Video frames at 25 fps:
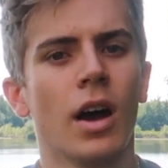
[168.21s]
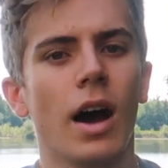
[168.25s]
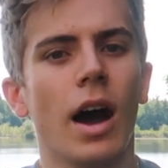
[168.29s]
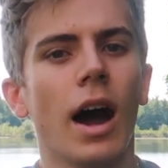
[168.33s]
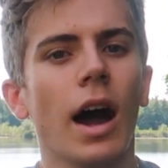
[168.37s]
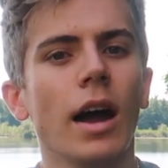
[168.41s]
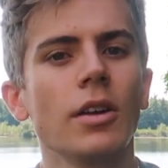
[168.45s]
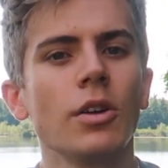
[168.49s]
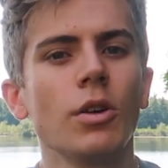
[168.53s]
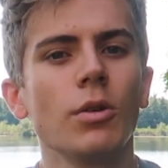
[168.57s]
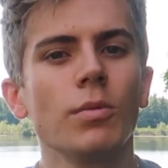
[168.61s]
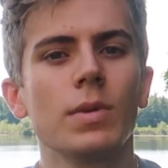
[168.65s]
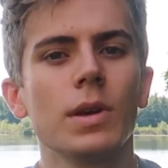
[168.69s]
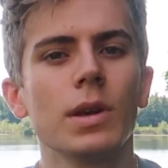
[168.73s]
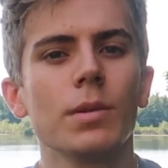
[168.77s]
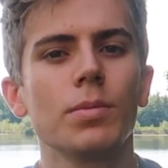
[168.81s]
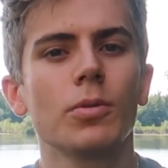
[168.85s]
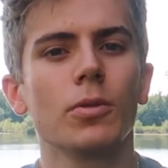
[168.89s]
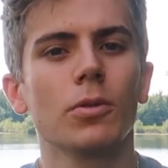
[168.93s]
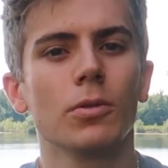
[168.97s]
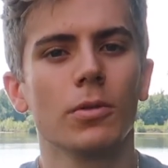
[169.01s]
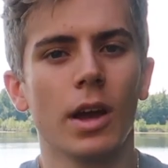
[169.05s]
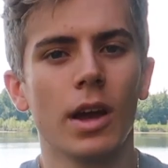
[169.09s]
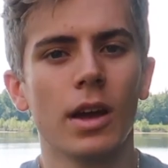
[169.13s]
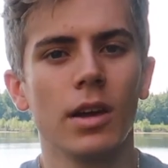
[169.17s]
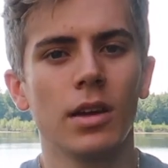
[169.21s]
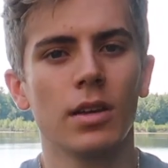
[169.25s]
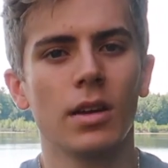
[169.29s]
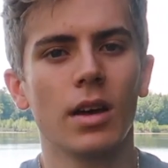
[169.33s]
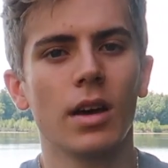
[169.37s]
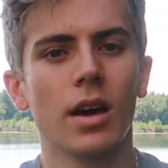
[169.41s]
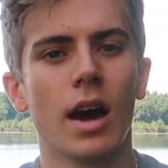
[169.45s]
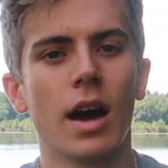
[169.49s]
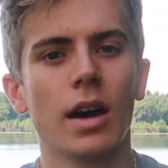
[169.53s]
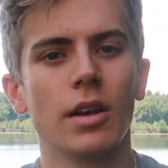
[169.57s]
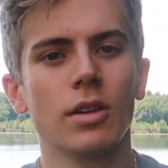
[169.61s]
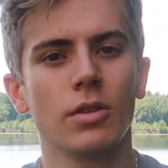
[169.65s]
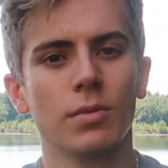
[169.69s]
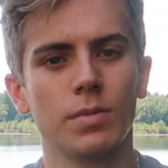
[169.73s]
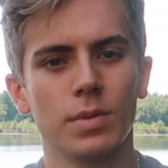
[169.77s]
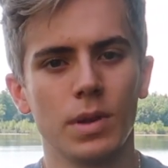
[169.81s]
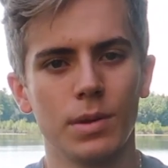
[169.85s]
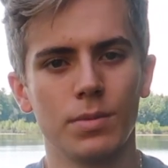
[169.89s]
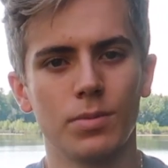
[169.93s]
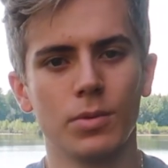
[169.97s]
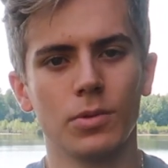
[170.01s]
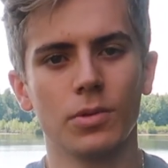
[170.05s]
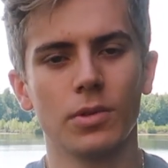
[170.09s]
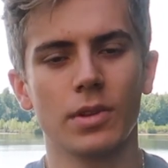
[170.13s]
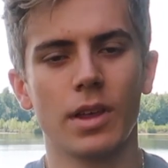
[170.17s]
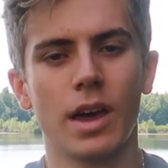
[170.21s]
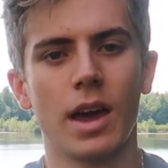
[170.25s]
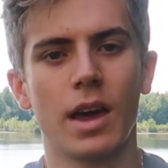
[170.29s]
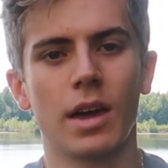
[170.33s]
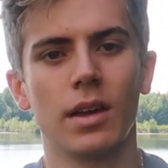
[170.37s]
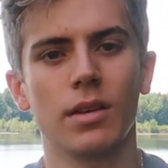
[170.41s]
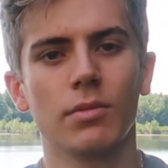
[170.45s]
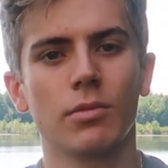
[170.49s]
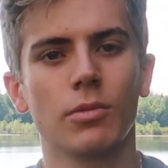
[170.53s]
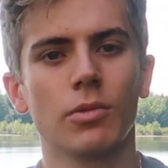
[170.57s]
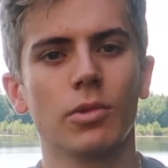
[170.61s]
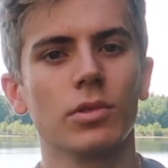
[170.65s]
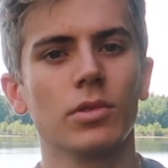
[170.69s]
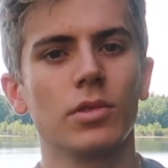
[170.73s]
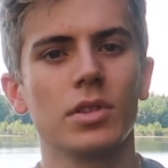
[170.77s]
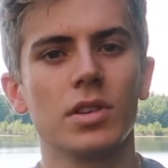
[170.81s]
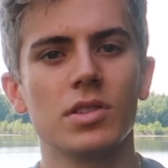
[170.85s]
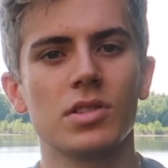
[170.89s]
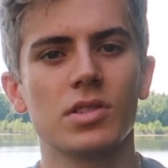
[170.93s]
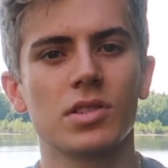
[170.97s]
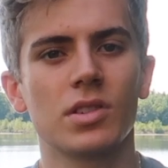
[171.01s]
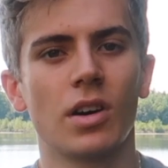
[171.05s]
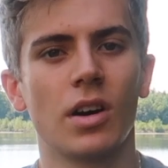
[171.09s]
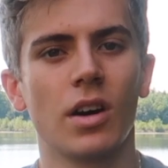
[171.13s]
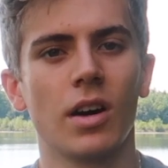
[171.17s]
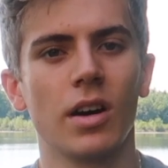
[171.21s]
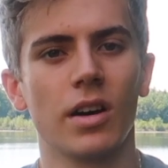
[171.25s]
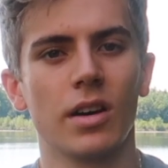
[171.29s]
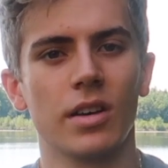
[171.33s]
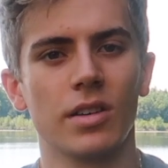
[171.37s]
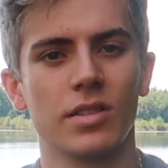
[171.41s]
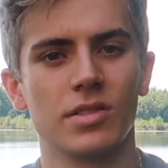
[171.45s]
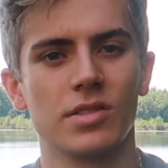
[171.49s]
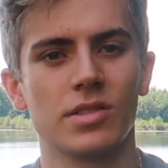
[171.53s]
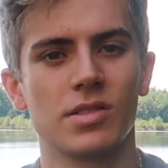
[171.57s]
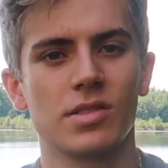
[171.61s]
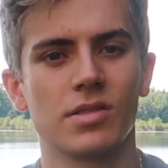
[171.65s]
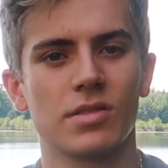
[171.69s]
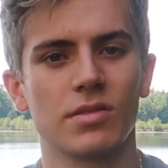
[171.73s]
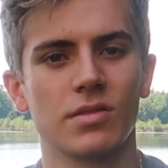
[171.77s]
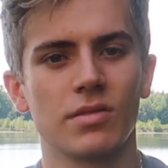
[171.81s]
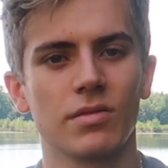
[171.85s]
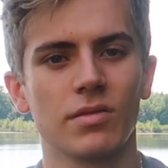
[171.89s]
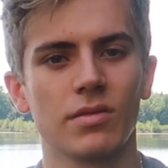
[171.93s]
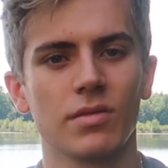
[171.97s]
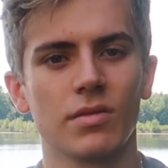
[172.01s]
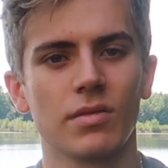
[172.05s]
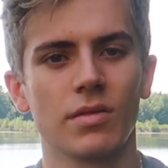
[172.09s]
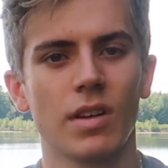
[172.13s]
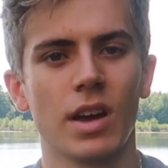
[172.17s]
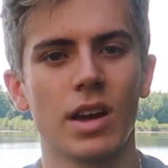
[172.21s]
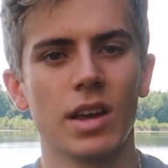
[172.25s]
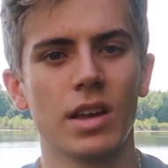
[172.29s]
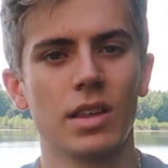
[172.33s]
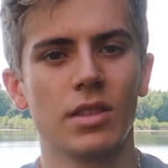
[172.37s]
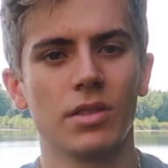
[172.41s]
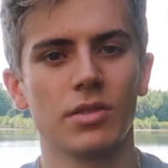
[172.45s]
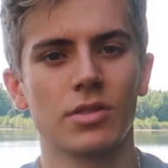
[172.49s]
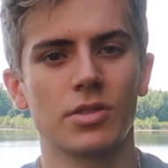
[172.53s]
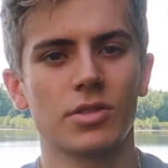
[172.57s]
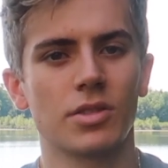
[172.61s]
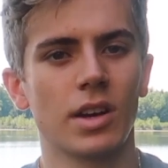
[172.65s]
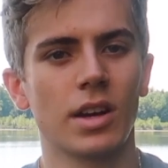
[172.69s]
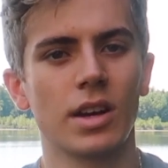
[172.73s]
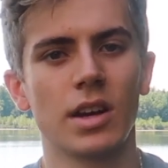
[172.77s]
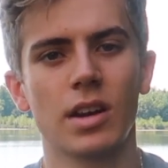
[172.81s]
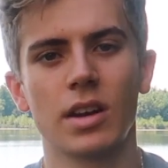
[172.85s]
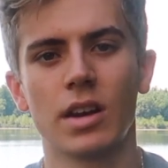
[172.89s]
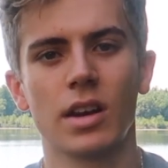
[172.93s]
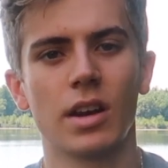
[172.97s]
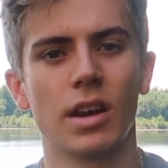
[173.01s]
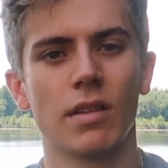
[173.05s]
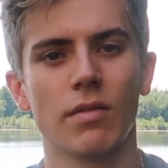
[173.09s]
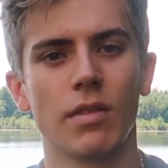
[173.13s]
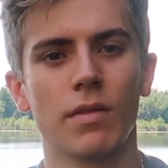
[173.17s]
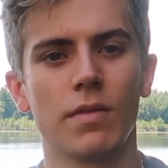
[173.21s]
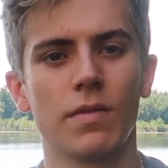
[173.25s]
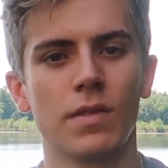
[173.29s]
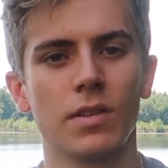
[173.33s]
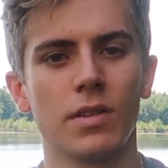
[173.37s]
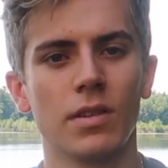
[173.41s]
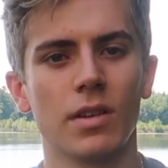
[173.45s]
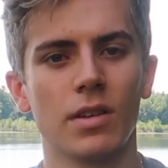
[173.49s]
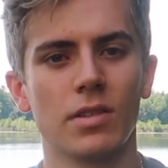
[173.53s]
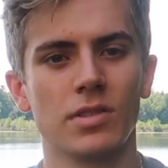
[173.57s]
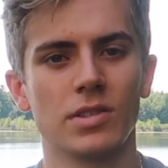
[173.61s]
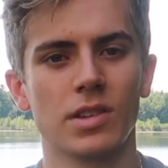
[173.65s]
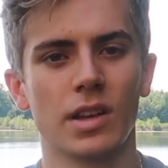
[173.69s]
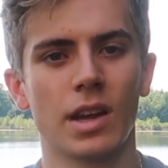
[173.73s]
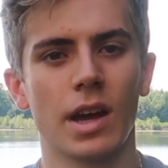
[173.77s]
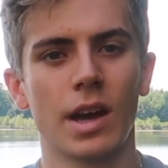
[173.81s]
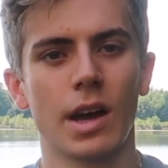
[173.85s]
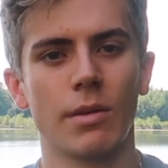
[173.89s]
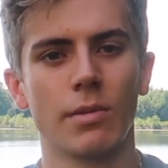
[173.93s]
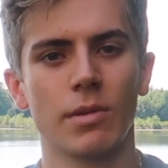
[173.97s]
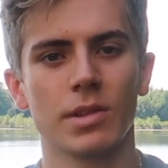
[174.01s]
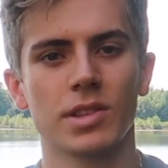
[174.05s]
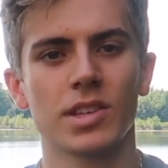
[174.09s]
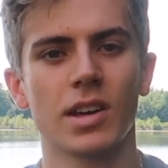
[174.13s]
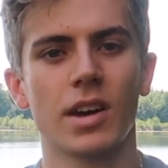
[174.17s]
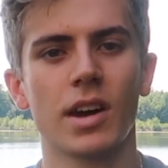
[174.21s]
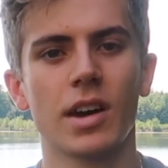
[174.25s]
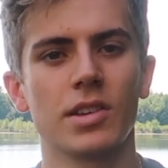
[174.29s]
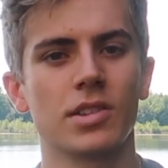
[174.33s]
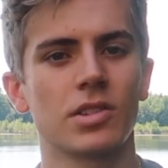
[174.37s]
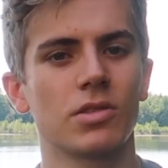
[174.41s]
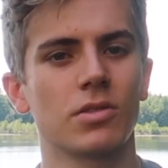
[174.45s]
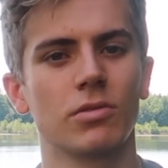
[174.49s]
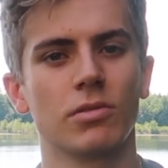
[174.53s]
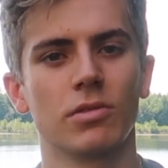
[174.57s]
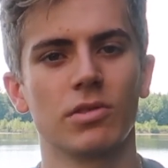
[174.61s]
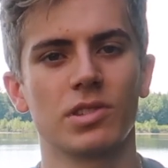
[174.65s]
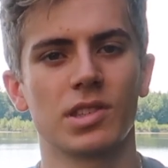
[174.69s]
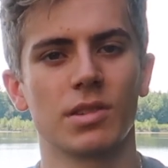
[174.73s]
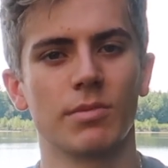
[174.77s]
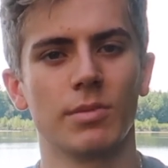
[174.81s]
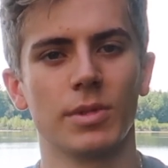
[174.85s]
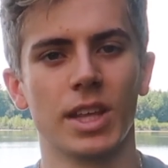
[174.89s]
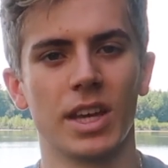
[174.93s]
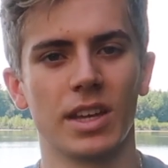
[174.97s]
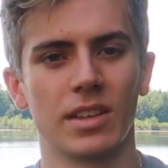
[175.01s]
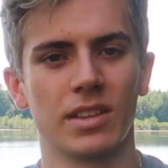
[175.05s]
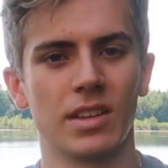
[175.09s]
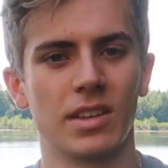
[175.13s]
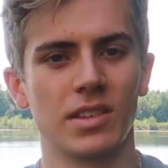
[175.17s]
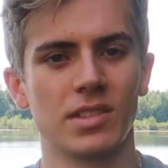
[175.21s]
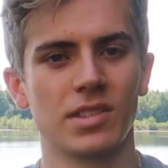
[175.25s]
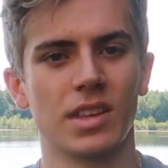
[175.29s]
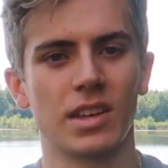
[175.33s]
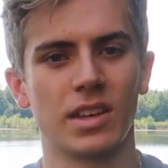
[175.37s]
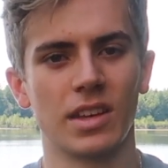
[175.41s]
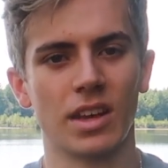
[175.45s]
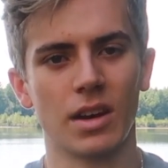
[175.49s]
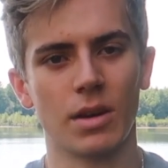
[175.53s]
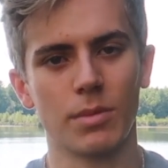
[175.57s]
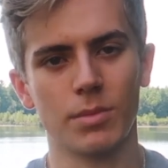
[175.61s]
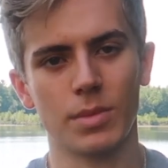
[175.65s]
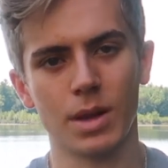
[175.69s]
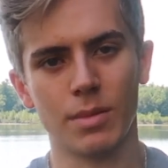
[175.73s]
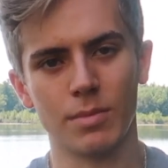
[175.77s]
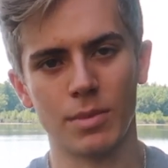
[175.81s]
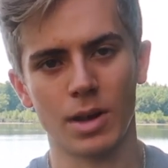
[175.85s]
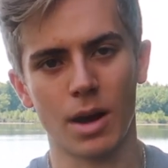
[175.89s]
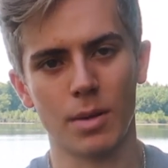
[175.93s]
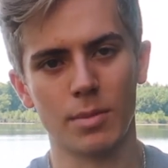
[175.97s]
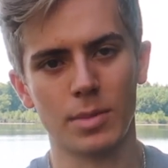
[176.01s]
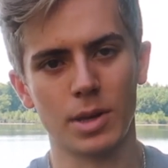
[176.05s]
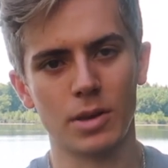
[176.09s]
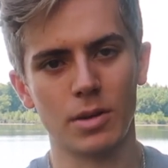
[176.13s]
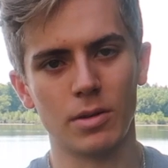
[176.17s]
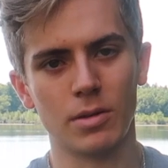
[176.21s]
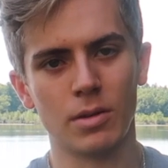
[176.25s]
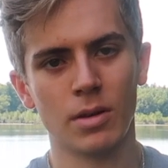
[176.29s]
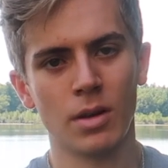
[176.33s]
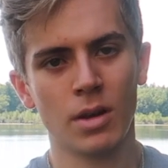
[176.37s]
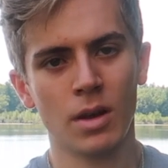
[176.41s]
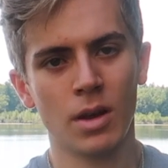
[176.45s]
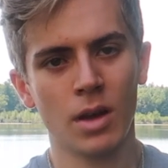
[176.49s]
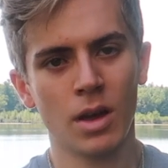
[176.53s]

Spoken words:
I know people, right? I know people that will lease cars, right? And they'll trade it in every few years. Like, I went to high school with someone like this. They get a BMW,